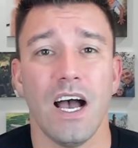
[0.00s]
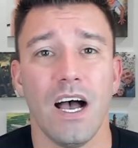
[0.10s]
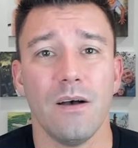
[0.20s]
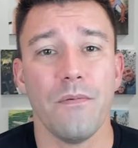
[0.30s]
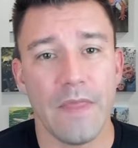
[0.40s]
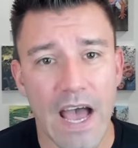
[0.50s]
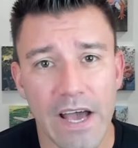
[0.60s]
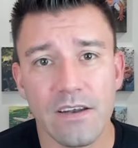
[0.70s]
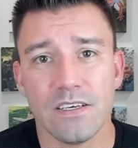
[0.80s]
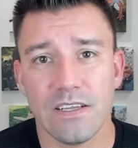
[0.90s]

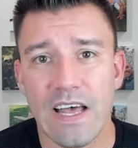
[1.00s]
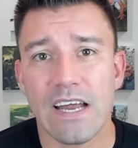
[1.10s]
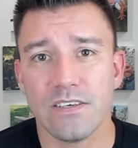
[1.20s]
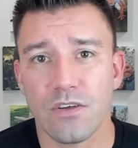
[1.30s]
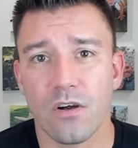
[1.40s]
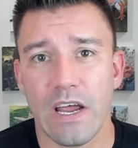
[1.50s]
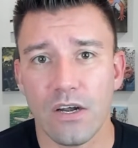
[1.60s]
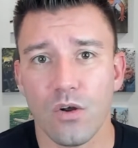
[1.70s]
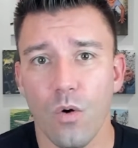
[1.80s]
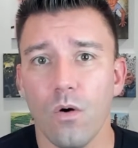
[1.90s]
that is our
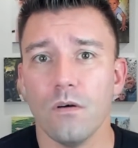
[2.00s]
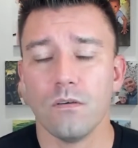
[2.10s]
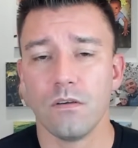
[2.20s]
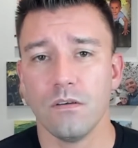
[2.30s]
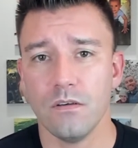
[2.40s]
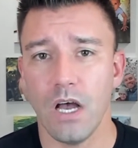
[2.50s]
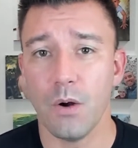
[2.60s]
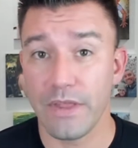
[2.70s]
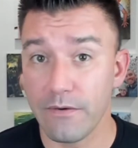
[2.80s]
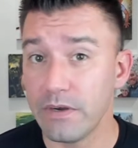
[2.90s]
end goal
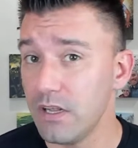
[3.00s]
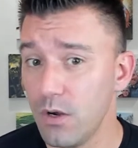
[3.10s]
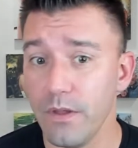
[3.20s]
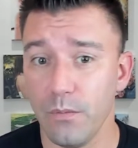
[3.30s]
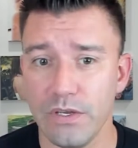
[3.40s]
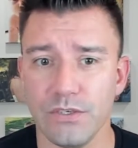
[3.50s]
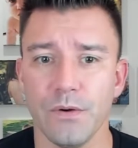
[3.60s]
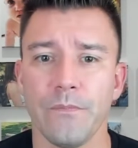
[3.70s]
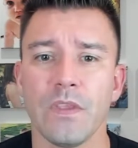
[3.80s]
with every loan that we do.